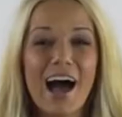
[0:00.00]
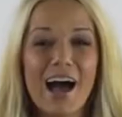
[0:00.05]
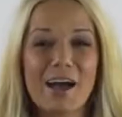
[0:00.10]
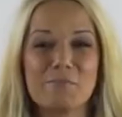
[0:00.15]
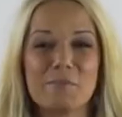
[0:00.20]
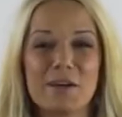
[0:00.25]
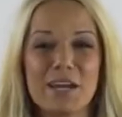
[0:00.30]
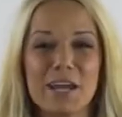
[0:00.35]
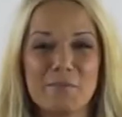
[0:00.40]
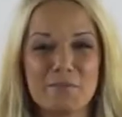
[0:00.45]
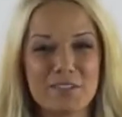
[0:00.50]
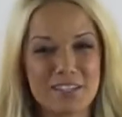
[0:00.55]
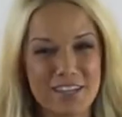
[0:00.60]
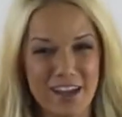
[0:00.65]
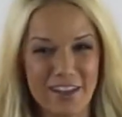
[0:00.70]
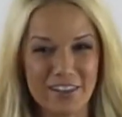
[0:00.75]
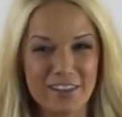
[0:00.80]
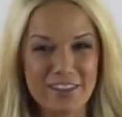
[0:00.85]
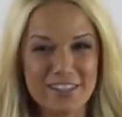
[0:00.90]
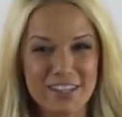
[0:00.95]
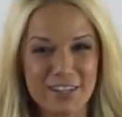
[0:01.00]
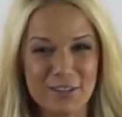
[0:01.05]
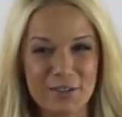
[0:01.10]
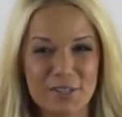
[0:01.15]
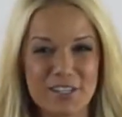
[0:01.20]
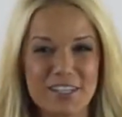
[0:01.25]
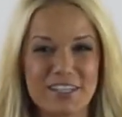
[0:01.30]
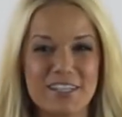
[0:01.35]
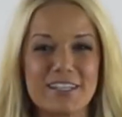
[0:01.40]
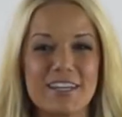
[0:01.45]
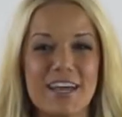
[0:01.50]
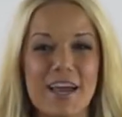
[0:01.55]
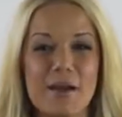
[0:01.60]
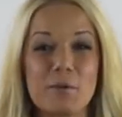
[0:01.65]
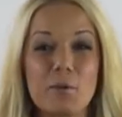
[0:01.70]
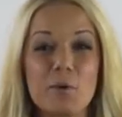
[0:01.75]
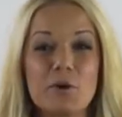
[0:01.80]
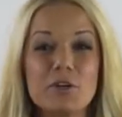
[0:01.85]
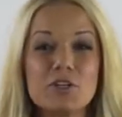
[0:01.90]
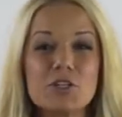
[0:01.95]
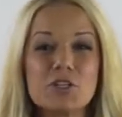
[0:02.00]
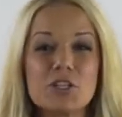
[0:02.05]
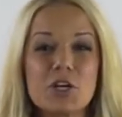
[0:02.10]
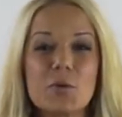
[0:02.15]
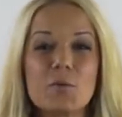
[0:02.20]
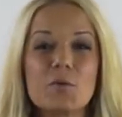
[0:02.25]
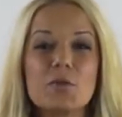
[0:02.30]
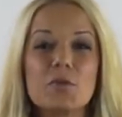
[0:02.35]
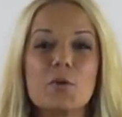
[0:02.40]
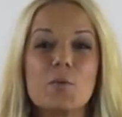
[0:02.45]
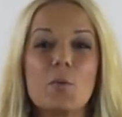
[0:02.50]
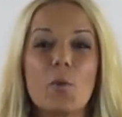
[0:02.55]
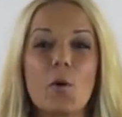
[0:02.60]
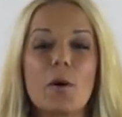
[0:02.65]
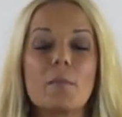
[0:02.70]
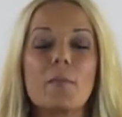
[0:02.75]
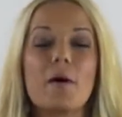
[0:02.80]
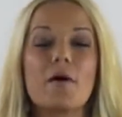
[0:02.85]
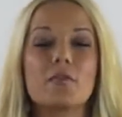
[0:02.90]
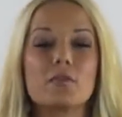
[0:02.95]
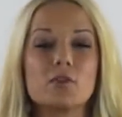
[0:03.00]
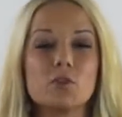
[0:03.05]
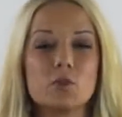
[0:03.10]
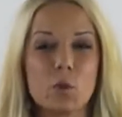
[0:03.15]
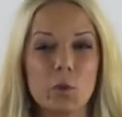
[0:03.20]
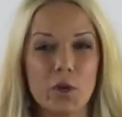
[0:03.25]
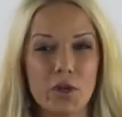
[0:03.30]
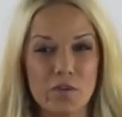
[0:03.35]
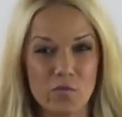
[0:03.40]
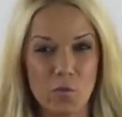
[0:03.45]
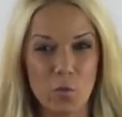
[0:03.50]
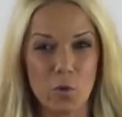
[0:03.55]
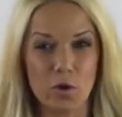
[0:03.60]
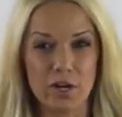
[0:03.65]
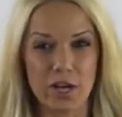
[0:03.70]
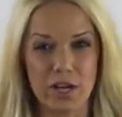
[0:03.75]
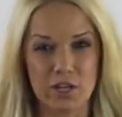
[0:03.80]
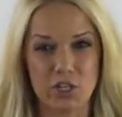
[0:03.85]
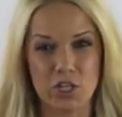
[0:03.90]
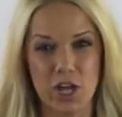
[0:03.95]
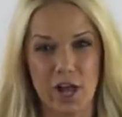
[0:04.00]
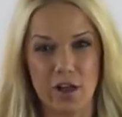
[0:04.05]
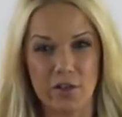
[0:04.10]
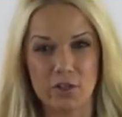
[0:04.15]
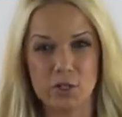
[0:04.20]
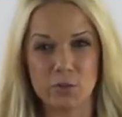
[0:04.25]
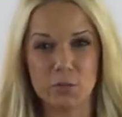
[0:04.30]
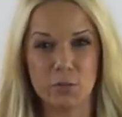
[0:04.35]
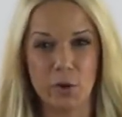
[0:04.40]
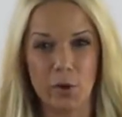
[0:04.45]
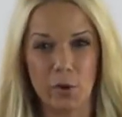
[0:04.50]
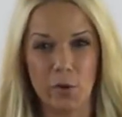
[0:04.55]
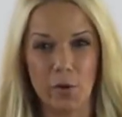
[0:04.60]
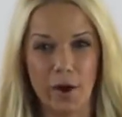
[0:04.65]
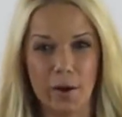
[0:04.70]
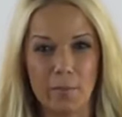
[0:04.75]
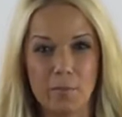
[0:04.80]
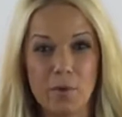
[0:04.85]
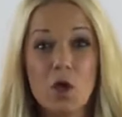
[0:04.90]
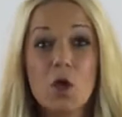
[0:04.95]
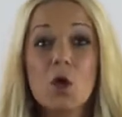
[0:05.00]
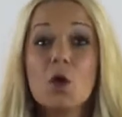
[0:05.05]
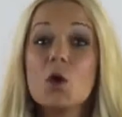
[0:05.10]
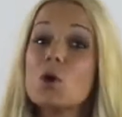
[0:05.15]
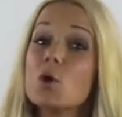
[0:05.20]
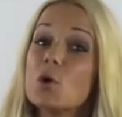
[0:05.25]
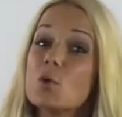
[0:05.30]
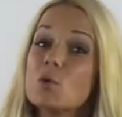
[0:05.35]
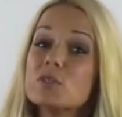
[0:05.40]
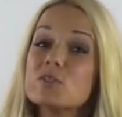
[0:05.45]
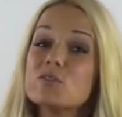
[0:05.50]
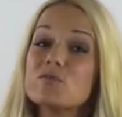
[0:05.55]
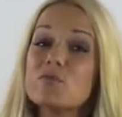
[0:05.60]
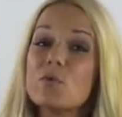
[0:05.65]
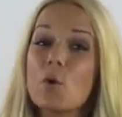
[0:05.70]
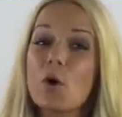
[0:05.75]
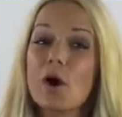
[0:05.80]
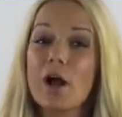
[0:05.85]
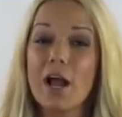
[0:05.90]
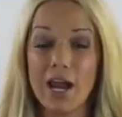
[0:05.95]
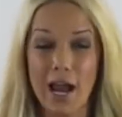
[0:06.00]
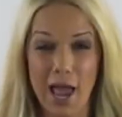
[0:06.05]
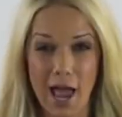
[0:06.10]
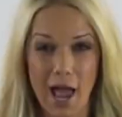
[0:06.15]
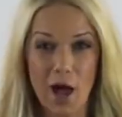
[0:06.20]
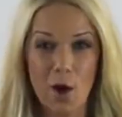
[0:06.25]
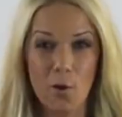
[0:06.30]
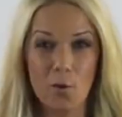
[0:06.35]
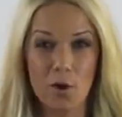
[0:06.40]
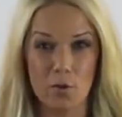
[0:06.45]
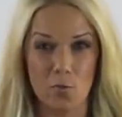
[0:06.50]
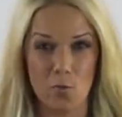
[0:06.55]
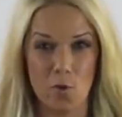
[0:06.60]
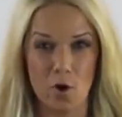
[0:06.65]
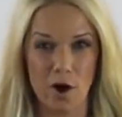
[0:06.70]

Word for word: Hi, my name is Kelly Singleton. Today I'm going to share with you more about the twenty-four day challenge program, who it's for and how it